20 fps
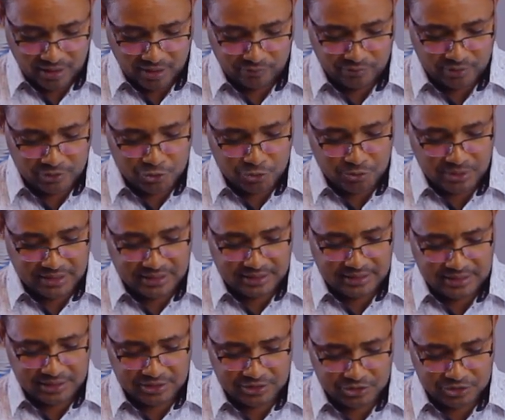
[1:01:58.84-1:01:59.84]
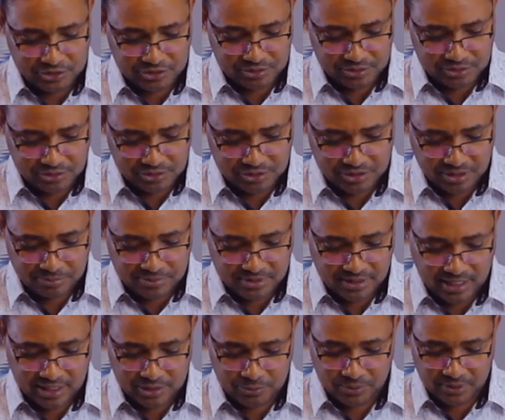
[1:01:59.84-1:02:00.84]
eventually, Shem's
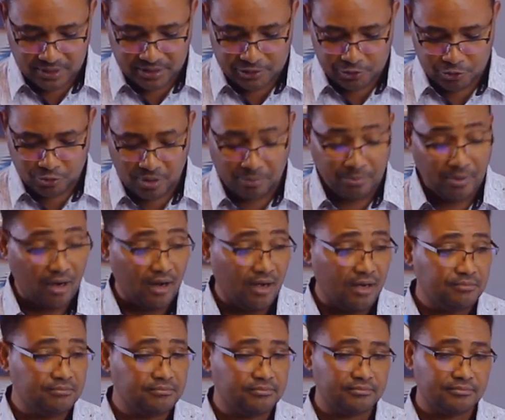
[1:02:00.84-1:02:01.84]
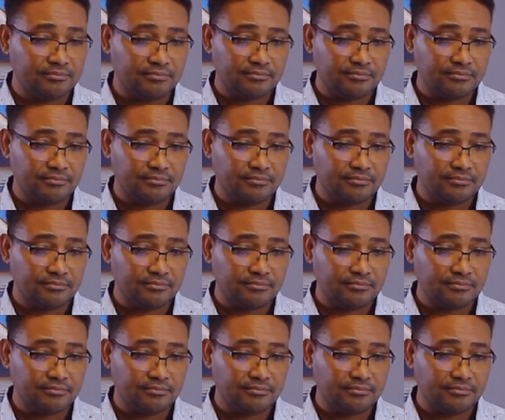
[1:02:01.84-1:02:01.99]
line will lead to Abraham